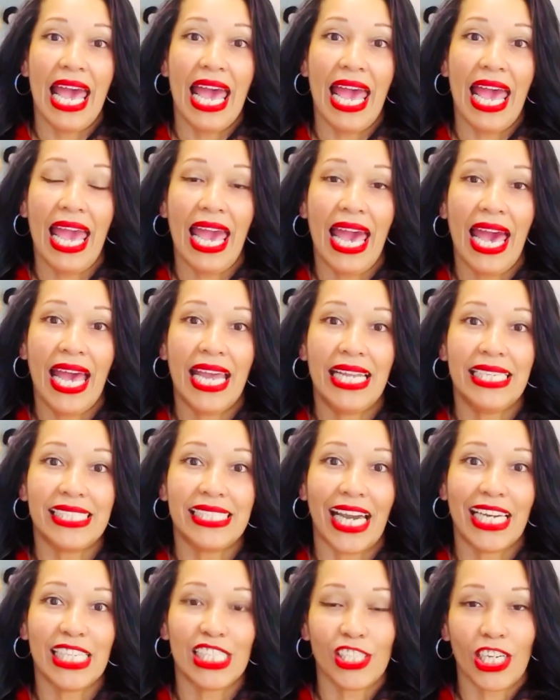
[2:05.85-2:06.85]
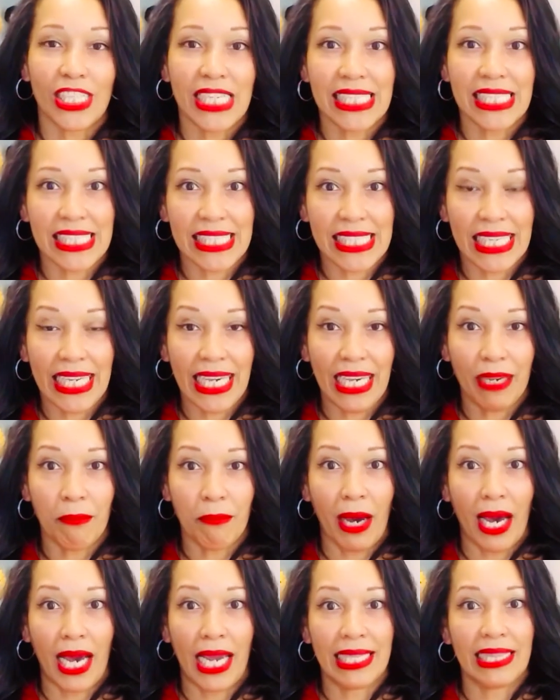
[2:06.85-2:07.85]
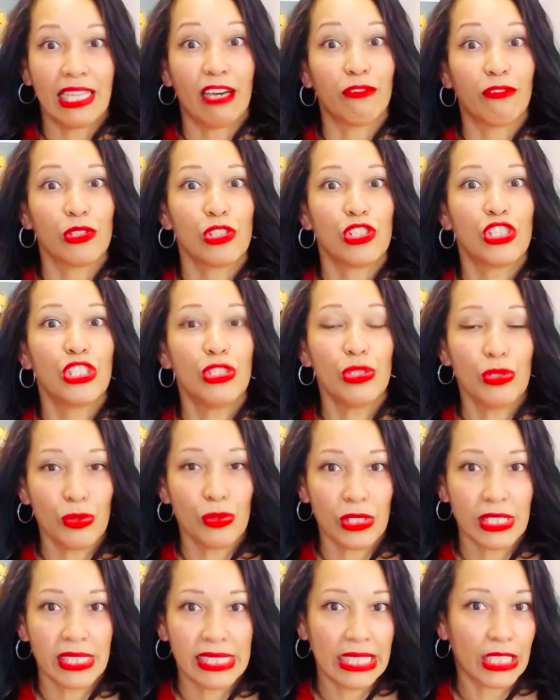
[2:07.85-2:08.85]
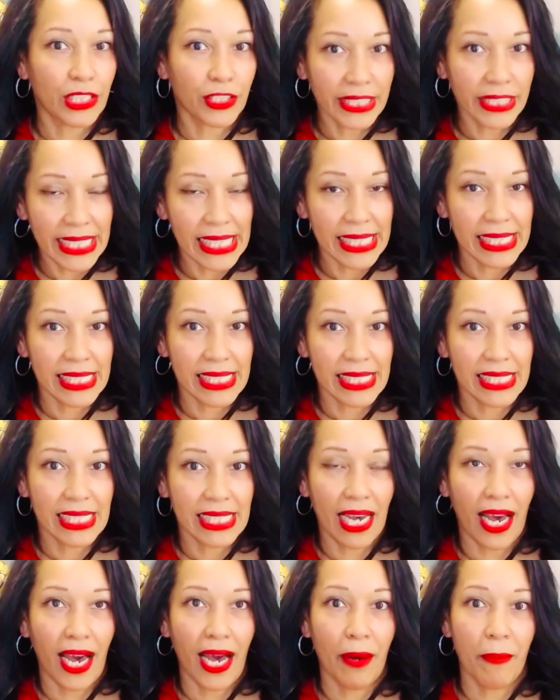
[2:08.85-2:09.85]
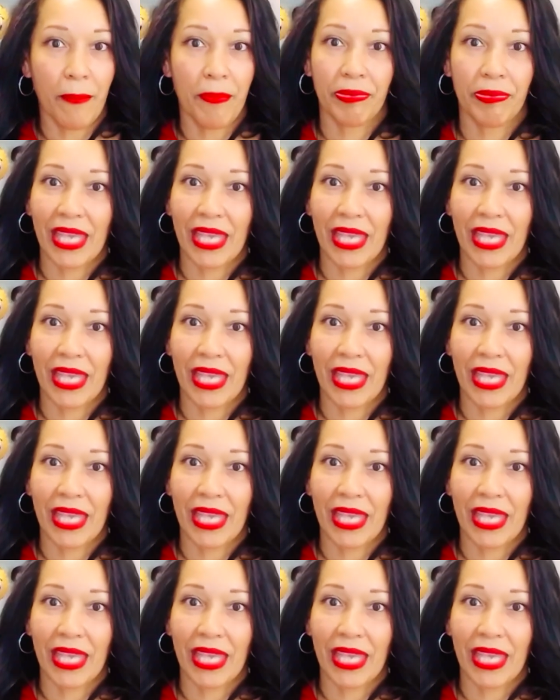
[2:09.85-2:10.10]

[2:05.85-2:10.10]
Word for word: And I started seeing my level twos decrease, um,